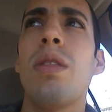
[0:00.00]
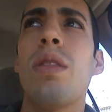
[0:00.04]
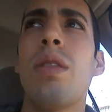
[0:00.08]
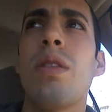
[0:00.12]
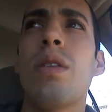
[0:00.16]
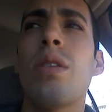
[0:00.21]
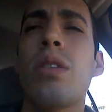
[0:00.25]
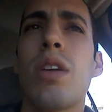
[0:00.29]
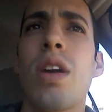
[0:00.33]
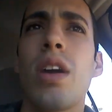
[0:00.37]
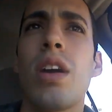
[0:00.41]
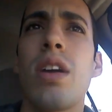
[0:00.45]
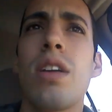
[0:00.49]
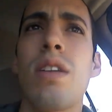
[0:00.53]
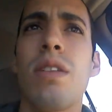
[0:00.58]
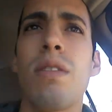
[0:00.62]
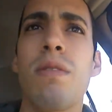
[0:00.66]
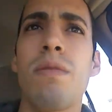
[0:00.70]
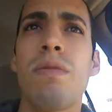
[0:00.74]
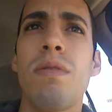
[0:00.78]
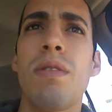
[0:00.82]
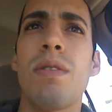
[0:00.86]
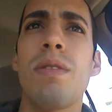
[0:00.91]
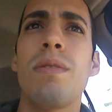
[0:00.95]
they're kind
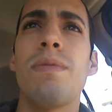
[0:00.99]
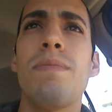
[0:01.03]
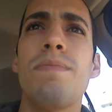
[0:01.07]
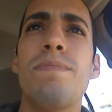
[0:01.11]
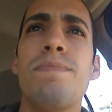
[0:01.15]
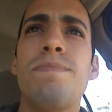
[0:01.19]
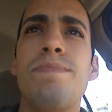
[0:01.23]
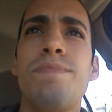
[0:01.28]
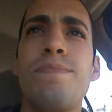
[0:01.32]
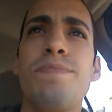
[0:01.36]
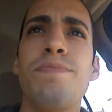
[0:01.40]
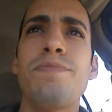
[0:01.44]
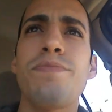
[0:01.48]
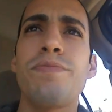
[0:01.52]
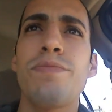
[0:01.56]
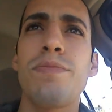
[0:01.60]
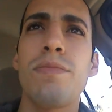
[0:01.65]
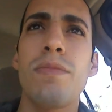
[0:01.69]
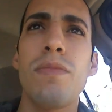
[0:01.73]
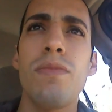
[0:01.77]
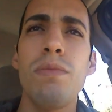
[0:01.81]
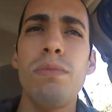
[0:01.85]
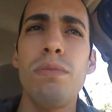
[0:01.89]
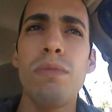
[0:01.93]
of
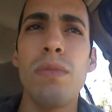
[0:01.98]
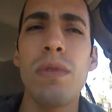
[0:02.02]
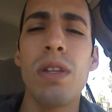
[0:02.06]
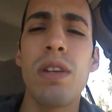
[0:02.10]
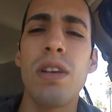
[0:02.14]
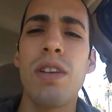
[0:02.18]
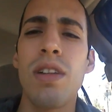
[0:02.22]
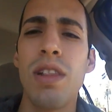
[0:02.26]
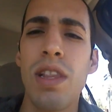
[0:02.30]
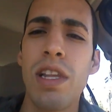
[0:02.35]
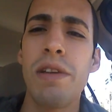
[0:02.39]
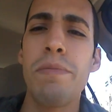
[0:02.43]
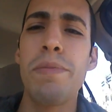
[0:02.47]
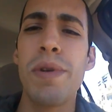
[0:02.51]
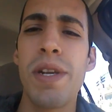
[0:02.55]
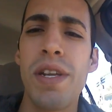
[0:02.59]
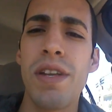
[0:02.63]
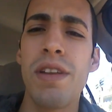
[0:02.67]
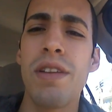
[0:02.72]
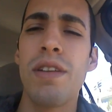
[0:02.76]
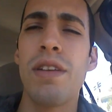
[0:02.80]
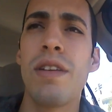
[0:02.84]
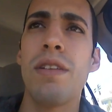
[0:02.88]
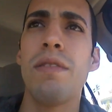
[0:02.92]

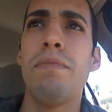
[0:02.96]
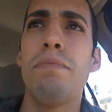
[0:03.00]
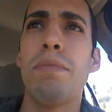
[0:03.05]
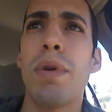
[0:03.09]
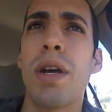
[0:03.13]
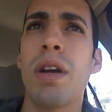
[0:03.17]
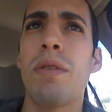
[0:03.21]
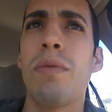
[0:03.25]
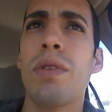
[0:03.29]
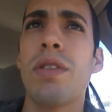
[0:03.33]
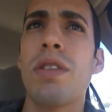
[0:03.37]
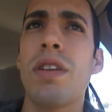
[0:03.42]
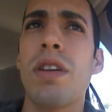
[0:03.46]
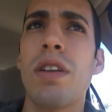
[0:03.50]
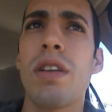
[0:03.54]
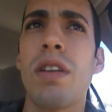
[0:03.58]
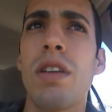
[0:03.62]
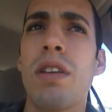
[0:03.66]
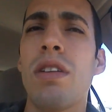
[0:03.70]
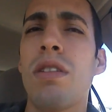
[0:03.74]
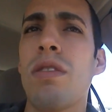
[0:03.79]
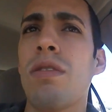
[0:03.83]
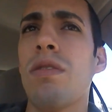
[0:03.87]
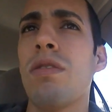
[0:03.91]
limited by what they
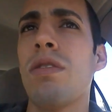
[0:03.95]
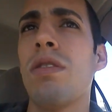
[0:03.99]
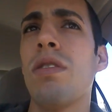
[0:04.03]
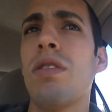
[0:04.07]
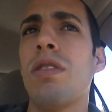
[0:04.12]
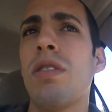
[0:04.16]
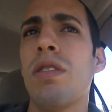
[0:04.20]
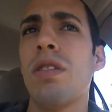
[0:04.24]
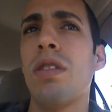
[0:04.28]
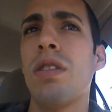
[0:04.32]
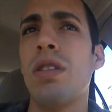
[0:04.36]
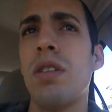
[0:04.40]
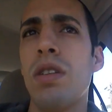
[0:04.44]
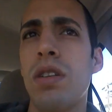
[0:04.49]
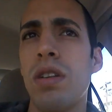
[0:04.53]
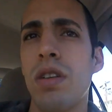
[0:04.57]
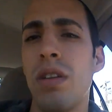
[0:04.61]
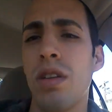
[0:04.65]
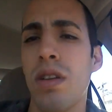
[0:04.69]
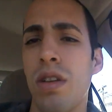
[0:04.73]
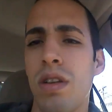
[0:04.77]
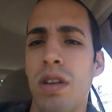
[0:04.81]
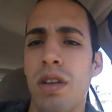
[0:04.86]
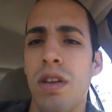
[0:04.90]
know,
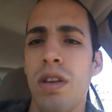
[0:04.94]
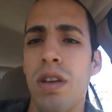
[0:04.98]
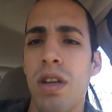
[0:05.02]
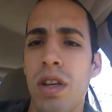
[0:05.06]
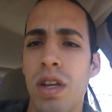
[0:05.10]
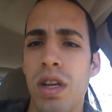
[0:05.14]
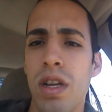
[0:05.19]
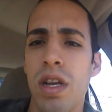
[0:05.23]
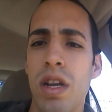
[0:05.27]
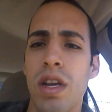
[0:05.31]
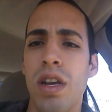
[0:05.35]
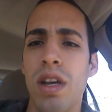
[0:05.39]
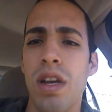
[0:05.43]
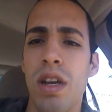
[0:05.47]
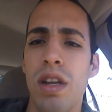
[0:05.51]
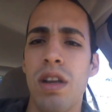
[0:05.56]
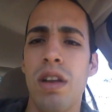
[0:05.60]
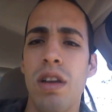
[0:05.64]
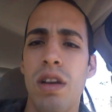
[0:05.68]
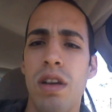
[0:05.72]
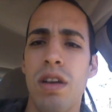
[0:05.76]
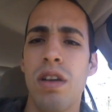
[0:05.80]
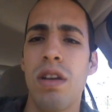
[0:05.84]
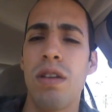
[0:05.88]

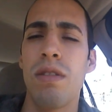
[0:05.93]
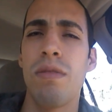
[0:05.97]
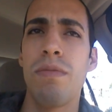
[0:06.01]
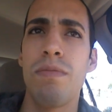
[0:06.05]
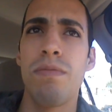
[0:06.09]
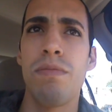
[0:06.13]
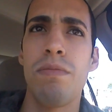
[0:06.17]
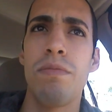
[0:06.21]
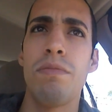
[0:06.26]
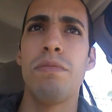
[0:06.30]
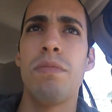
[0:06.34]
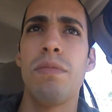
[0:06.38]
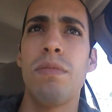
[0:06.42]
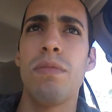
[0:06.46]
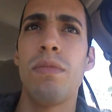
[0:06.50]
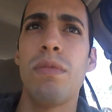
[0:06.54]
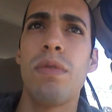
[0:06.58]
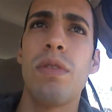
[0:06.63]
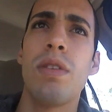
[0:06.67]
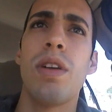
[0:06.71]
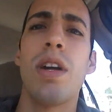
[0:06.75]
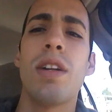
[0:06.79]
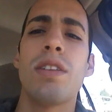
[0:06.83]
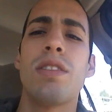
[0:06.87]
and
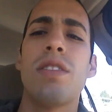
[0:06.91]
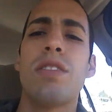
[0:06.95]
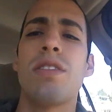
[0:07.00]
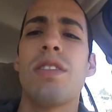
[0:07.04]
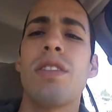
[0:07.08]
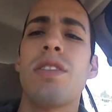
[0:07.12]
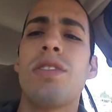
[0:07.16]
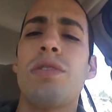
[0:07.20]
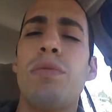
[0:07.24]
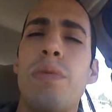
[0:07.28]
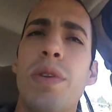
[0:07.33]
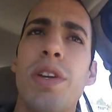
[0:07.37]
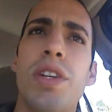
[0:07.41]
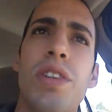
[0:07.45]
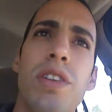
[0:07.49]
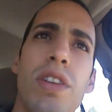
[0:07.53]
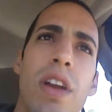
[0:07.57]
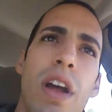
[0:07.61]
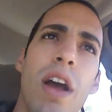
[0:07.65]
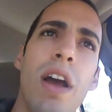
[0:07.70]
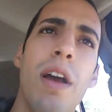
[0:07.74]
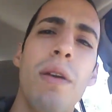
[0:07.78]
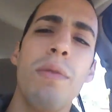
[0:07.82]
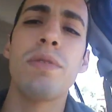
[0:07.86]
that's a situation
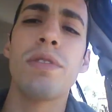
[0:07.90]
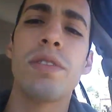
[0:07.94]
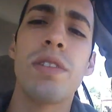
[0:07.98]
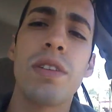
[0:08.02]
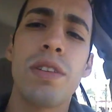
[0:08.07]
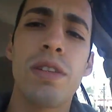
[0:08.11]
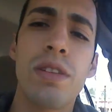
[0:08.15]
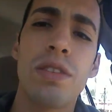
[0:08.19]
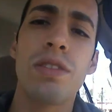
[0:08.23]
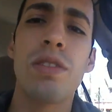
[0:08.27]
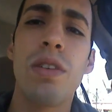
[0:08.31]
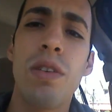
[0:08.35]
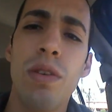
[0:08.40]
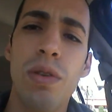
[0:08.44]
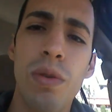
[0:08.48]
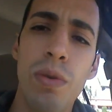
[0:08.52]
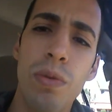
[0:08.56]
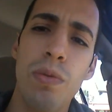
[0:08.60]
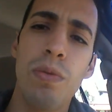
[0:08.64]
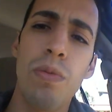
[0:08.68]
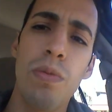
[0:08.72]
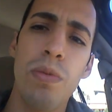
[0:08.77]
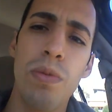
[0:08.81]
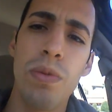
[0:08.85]
I was in.
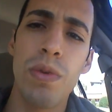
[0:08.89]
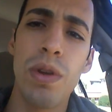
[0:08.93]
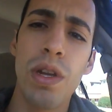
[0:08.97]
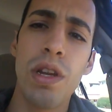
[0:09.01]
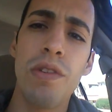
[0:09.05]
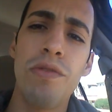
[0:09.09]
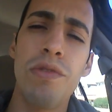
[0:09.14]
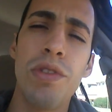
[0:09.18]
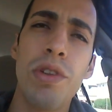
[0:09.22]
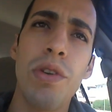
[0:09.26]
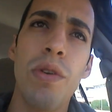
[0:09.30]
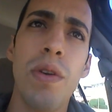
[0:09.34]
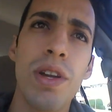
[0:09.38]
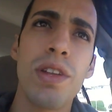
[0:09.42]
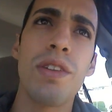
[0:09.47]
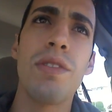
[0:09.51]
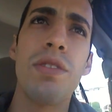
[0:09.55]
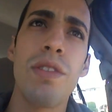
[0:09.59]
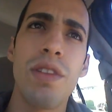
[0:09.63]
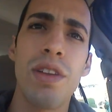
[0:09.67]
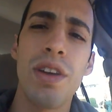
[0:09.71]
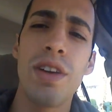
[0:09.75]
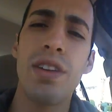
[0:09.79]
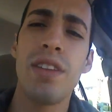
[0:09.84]
So even though I
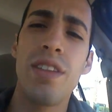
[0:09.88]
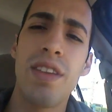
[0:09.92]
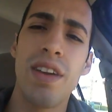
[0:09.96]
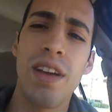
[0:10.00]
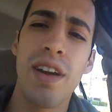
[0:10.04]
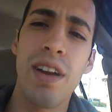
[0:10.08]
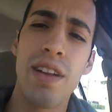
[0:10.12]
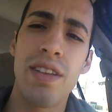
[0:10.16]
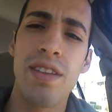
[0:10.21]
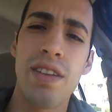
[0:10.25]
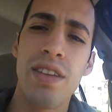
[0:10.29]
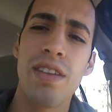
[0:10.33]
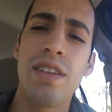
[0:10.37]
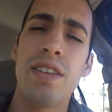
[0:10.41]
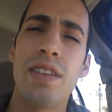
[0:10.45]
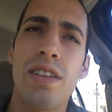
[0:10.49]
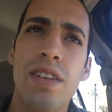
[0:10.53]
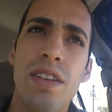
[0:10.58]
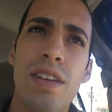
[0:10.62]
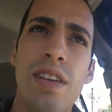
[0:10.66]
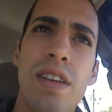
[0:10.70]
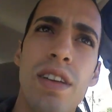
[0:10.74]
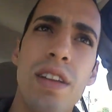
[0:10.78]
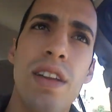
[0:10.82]
didn't like that idea
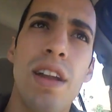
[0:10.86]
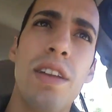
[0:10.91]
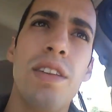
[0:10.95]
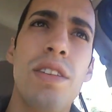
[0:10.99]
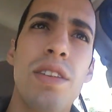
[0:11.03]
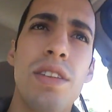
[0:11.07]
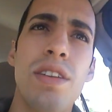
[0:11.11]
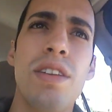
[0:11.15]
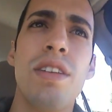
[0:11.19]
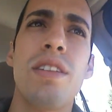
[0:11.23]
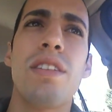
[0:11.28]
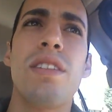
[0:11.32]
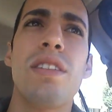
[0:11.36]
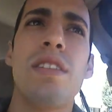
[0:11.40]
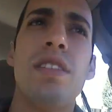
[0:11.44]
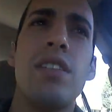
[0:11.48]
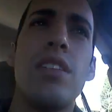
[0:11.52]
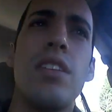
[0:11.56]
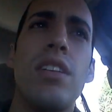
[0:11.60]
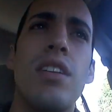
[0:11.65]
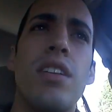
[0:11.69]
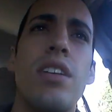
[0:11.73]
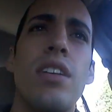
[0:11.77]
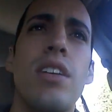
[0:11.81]
and it
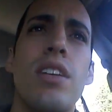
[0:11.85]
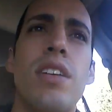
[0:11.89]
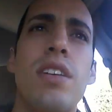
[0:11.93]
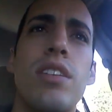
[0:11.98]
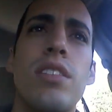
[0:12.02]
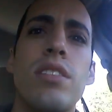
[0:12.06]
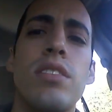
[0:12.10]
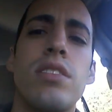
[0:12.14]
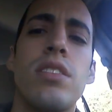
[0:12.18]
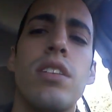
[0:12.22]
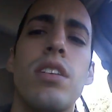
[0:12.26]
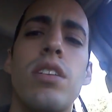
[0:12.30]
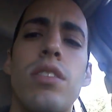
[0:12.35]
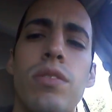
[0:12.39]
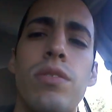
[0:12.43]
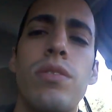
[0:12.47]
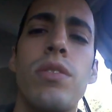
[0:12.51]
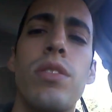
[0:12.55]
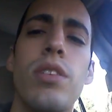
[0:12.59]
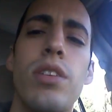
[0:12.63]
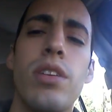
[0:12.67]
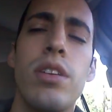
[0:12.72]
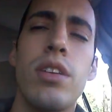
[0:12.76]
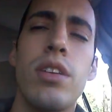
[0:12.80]
didn't sound